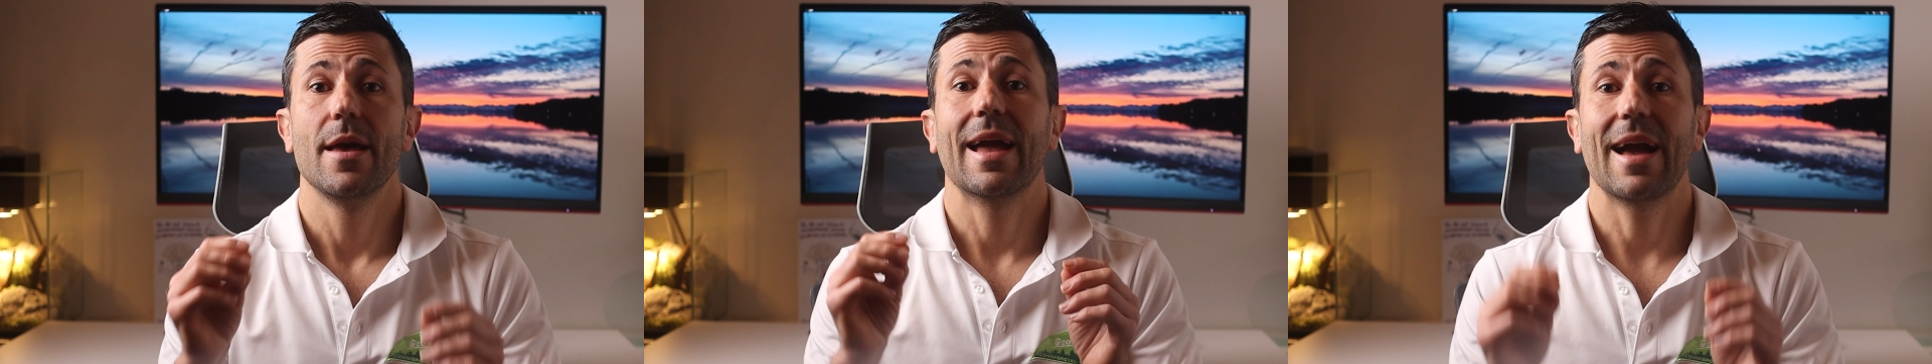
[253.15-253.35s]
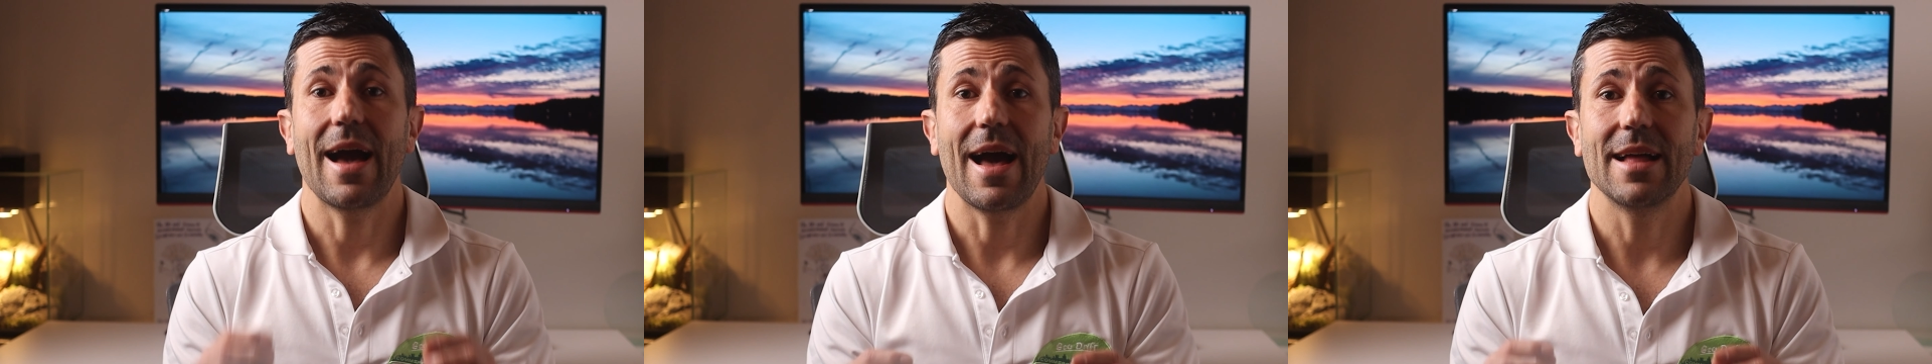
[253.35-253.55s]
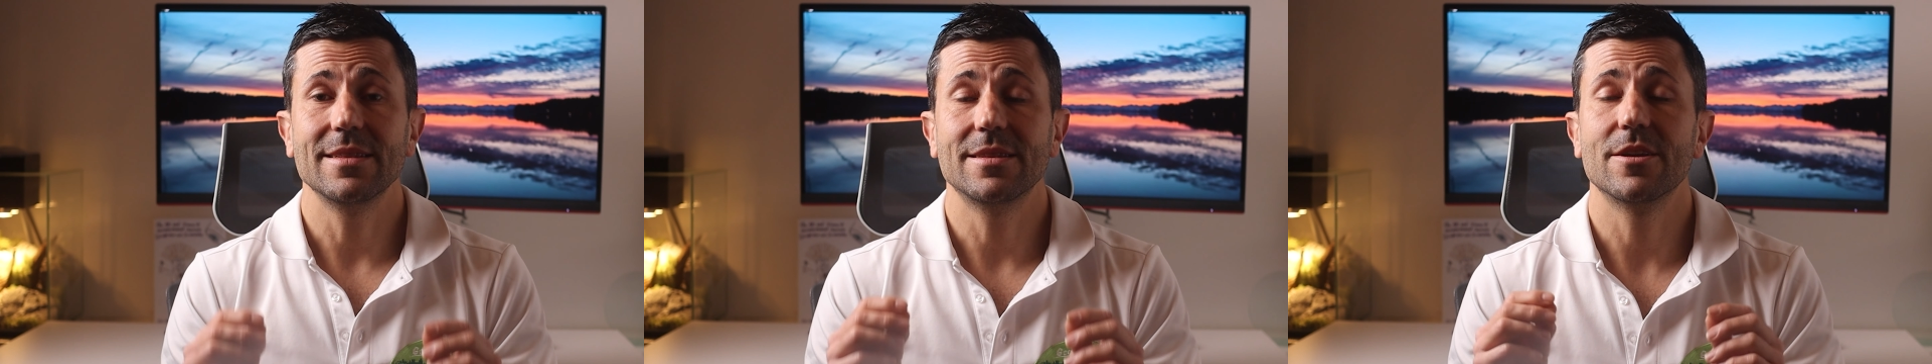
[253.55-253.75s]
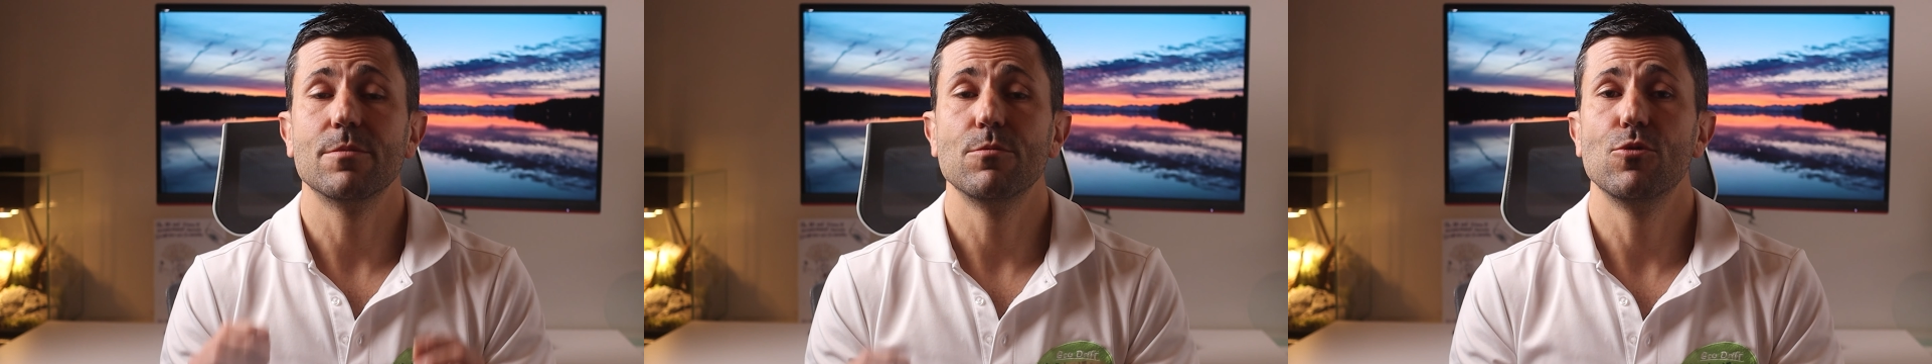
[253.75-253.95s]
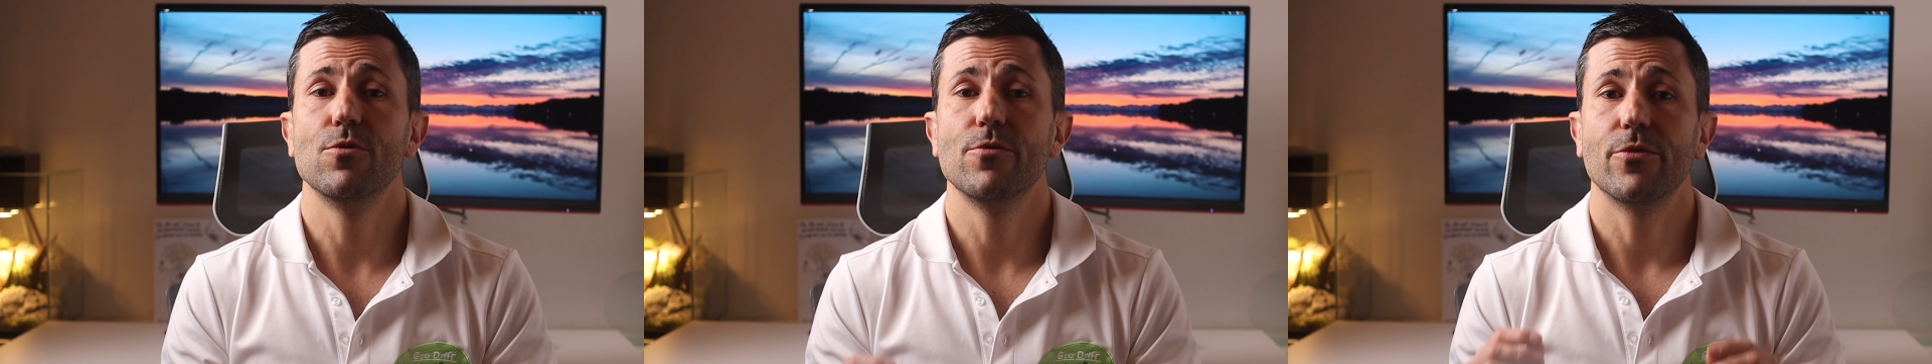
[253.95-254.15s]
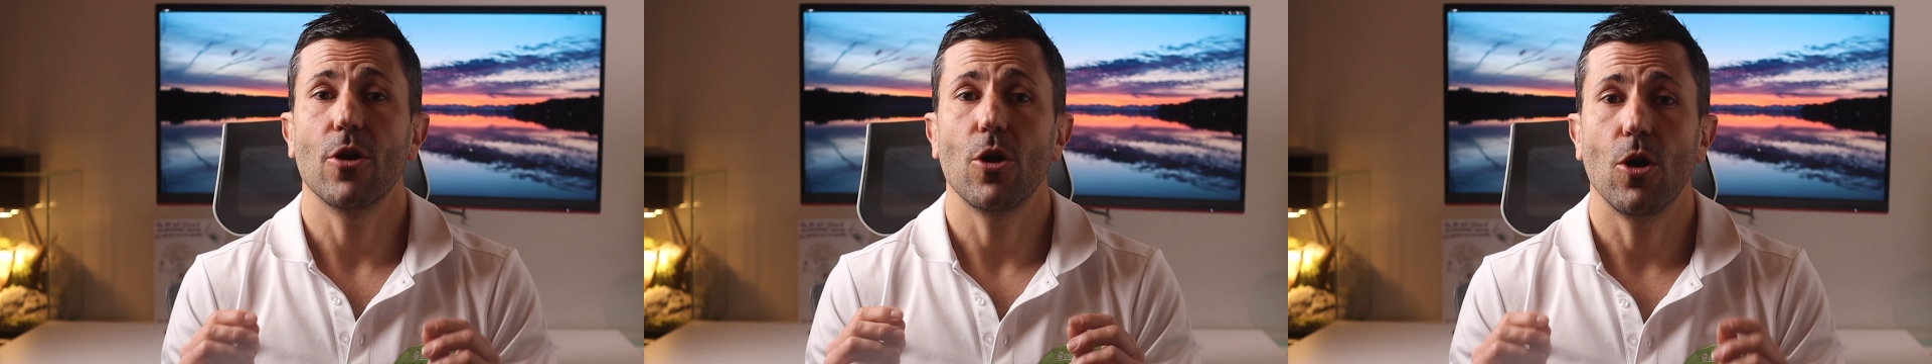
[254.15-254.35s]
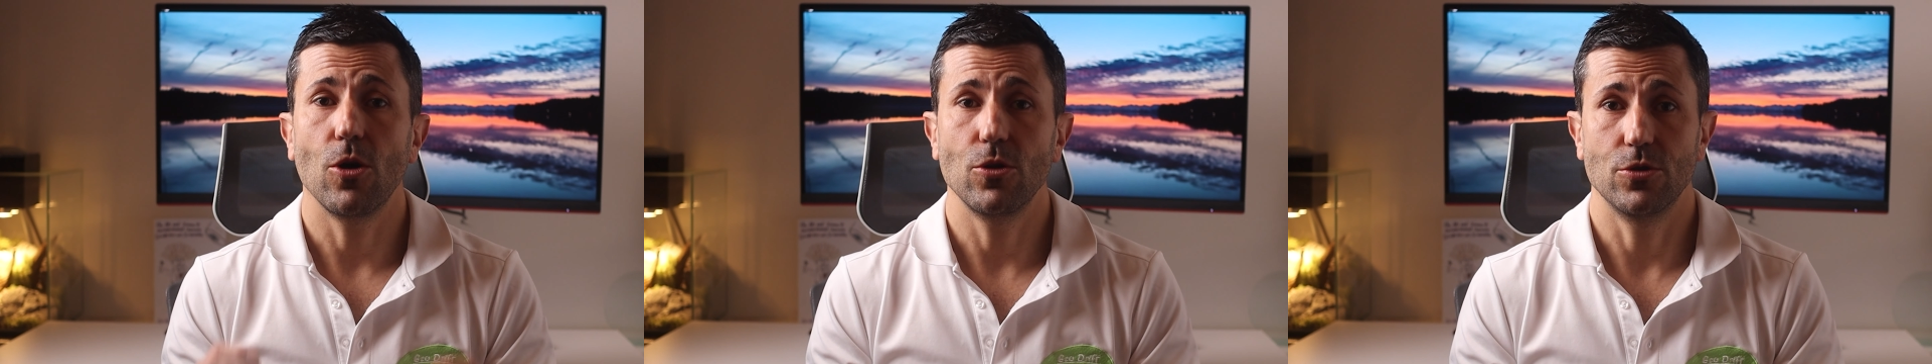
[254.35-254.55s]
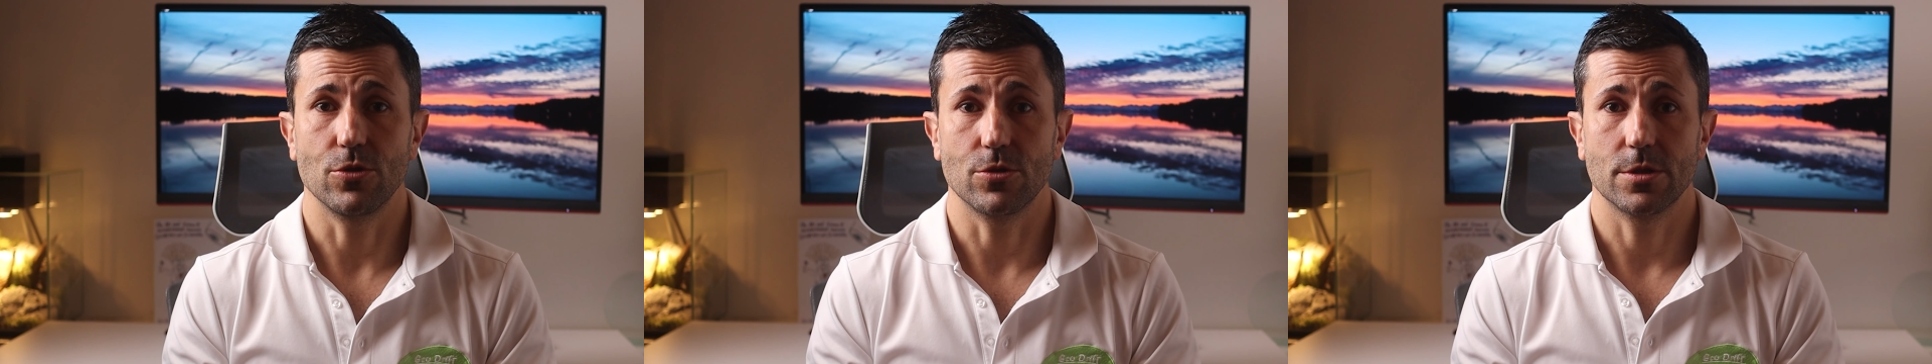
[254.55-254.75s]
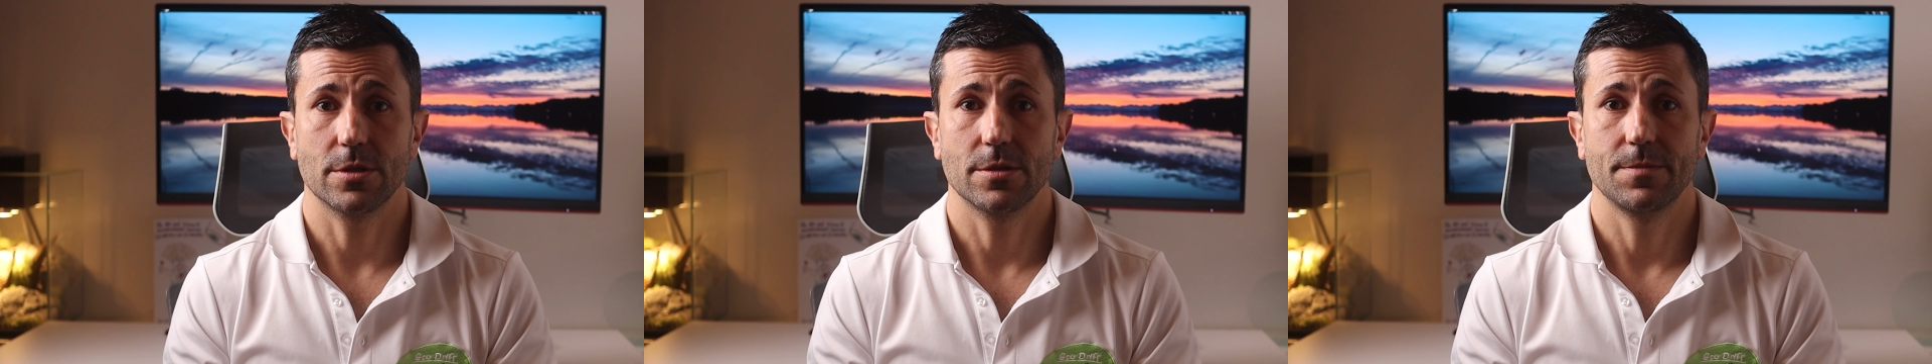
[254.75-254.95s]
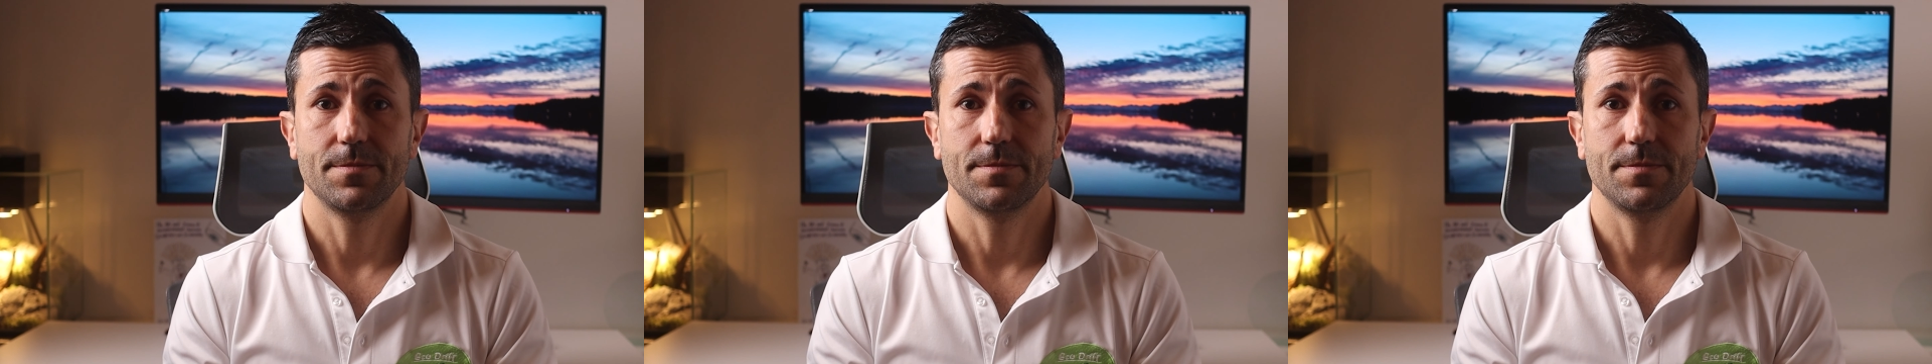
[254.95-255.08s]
can't remove odors.